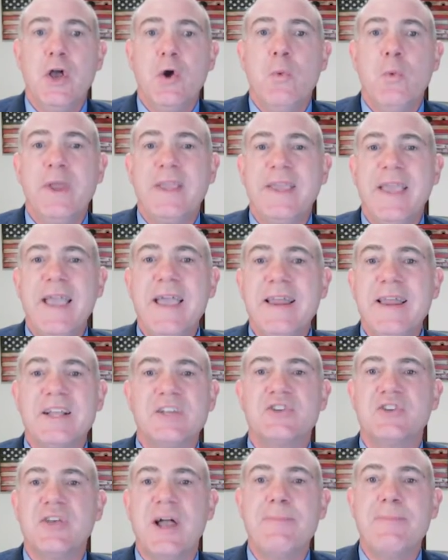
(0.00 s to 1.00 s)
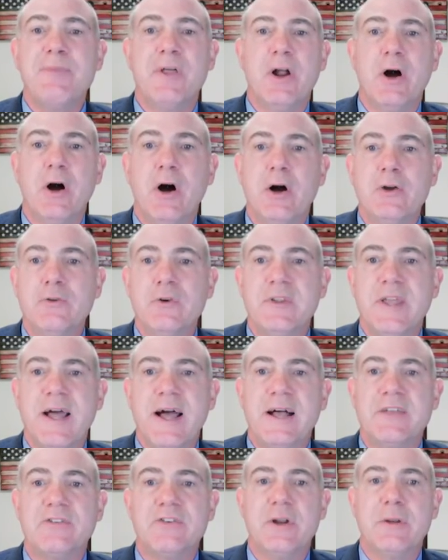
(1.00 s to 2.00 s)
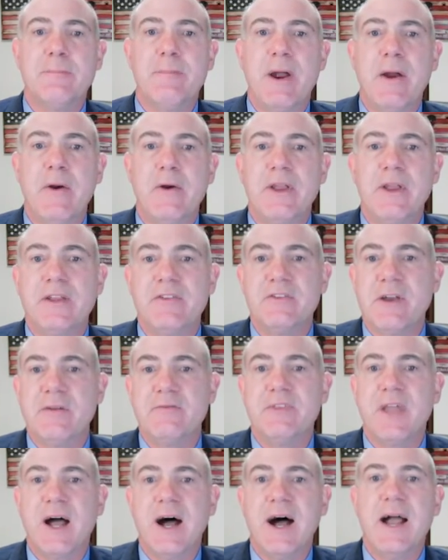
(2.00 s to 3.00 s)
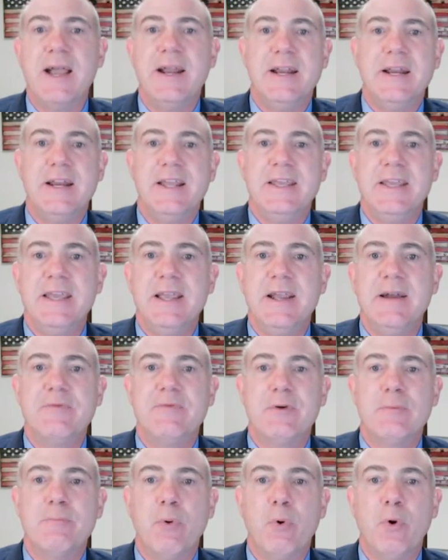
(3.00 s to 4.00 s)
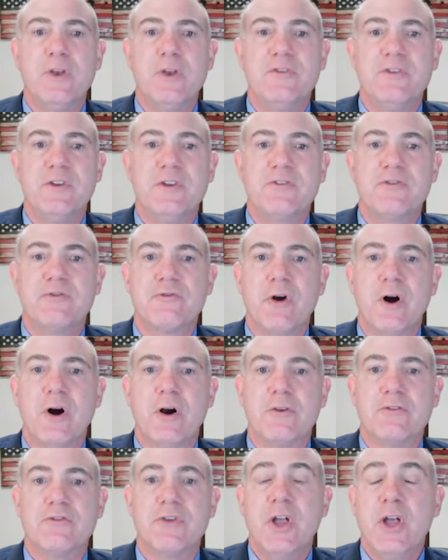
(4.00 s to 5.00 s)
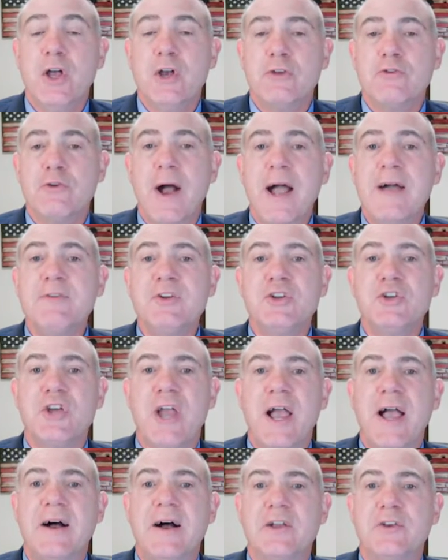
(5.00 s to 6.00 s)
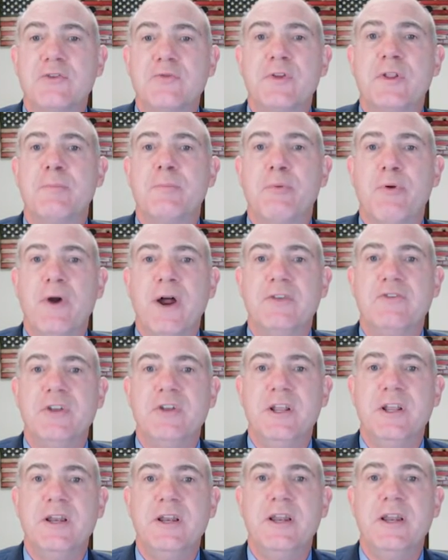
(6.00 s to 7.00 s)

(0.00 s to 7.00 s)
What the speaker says: We can't accept that 100,000 Americans have died in a year from poisonous drugs. So I have a challenge for the president